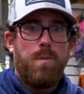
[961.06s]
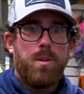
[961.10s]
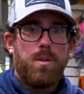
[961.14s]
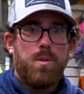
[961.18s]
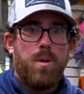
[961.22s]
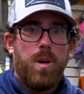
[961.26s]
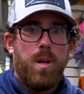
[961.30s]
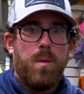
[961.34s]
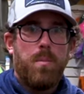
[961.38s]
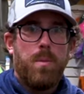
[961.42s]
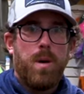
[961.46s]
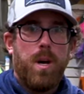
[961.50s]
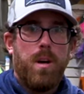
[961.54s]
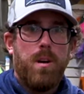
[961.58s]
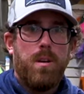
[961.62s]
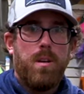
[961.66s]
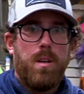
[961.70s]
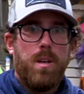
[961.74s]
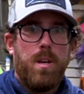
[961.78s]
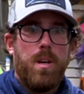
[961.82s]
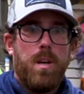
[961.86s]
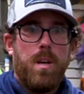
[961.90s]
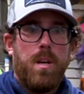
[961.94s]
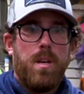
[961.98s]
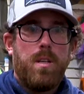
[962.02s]
over 20
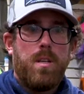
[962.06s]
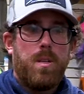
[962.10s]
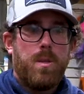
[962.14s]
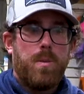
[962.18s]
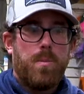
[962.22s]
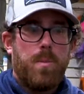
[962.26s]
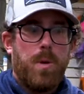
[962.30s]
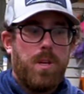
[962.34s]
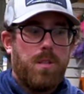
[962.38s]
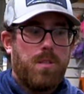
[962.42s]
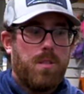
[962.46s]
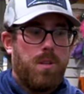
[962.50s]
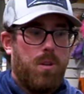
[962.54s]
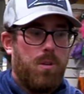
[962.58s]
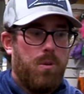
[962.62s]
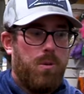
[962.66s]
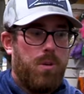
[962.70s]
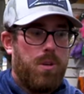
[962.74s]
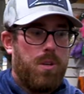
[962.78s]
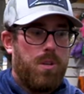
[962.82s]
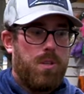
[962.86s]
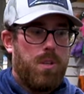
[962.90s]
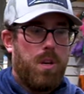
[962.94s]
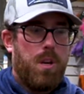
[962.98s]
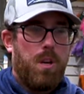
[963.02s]
pound just because the
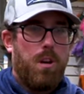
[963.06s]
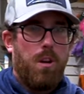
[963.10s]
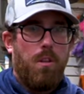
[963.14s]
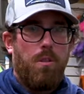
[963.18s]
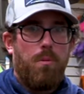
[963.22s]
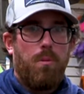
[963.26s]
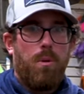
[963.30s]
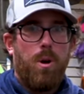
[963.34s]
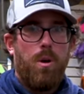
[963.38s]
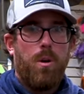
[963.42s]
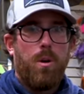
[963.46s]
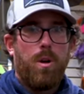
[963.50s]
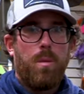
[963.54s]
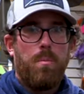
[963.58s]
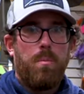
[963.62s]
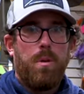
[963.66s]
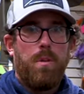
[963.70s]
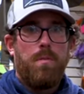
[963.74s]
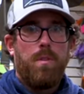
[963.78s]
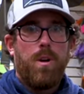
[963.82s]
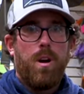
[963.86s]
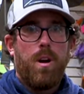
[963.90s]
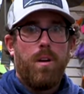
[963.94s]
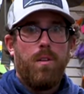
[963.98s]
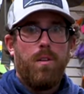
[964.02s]
lures that you're going to throw are going to
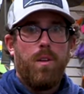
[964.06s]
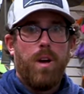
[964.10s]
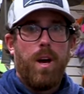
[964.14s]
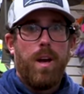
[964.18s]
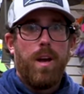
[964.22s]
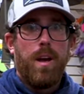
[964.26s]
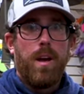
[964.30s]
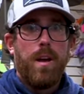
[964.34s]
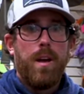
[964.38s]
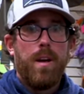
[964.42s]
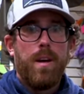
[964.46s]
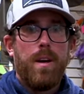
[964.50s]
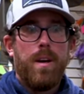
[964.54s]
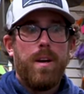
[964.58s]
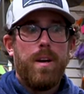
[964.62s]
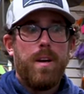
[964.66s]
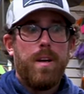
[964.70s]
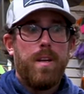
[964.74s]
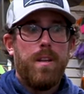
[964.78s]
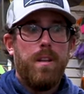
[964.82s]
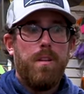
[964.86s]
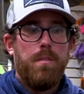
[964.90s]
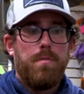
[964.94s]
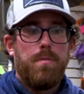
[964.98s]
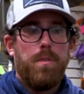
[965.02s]
be very light.
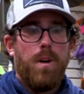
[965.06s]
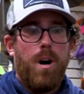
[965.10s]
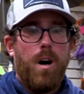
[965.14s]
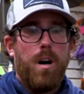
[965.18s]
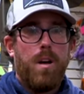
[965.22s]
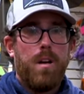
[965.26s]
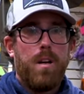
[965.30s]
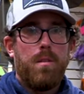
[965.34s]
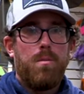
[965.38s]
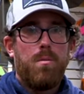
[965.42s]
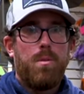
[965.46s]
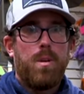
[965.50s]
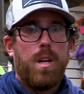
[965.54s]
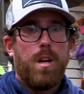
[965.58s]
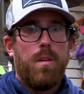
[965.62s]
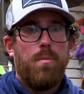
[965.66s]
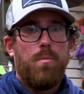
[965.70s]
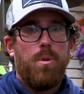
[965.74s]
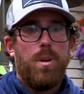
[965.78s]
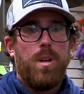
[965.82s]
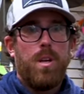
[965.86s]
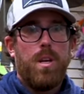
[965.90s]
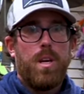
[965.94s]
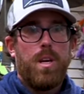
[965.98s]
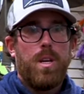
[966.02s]
In the fall here, we can
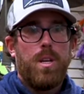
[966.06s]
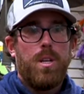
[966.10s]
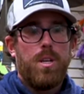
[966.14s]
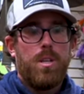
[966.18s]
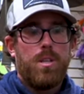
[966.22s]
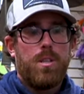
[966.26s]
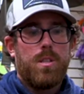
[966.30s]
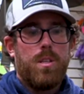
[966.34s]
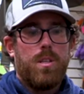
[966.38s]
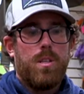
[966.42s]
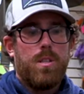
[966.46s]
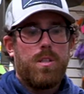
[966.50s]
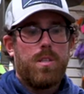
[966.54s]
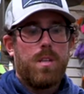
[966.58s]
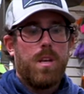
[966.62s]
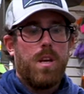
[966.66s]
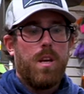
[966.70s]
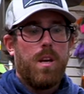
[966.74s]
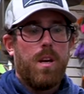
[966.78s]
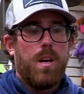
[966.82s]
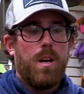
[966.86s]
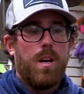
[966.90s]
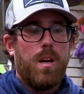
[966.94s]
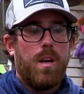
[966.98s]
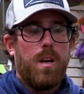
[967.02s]
have windy conditions
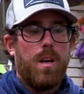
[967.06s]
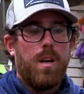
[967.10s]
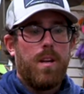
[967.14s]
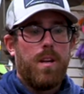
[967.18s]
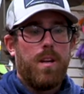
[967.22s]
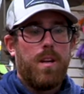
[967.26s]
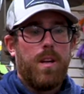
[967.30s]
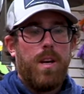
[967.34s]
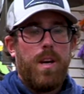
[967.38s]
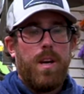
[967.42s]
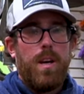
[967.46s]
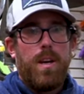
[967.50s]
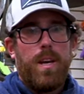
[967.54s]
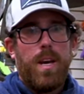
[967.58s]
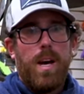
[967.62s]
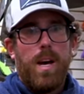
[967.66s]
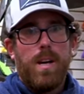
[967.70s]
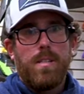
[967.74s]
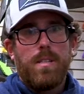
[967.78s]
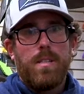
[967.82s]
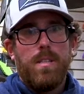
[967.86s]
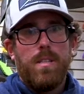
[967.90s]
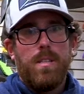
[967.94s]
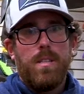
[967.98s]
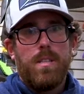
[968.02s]
and
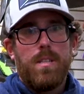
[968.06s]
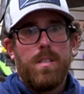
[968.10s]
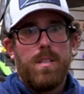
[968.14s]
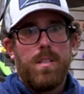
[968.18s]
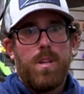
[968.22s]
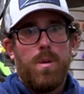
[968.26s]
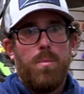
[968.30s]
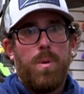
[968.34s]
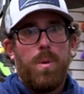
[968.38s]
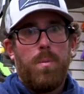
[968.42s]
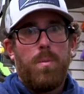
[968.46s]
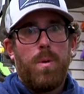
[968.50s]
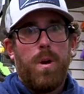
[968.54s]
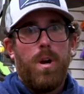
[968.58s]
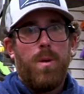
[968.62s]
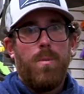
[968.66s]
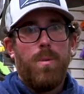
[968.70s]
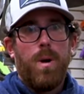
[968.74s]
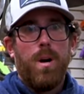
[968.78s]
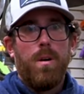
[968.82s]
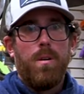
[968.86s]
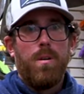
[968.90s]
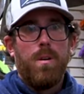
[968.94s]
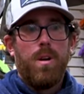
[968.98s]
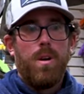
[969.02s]
casting distance can be
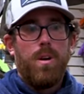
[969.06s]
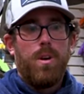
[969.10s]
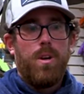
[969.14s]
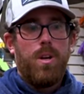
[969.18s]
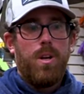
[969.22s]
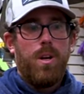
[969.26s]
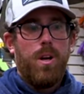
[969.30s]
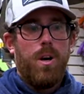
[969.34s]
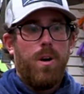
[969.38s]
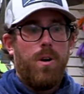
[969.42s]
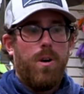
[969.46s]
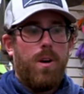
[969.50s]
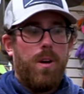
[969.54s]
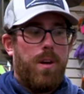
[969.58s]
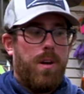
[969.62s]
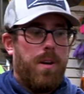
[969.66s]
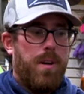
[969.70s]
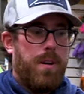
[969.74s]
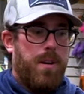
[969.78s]
paramount. You know,